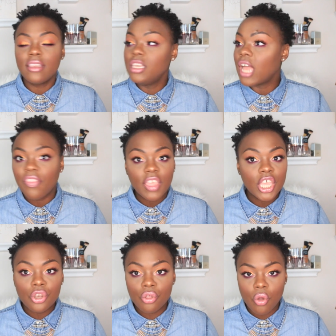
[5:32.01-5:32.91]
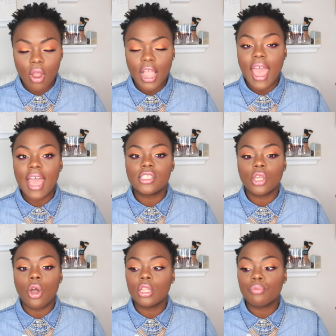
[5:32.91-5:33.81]
Nothing in New York. I had
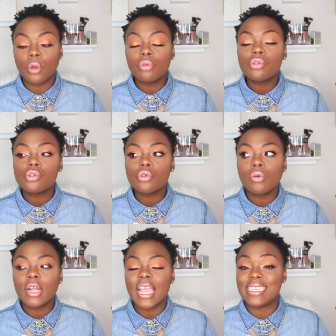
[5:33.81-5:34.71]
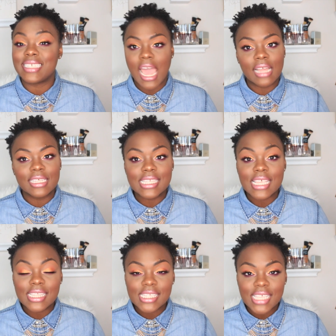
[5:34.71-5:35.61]
to call a pro store in Dallas,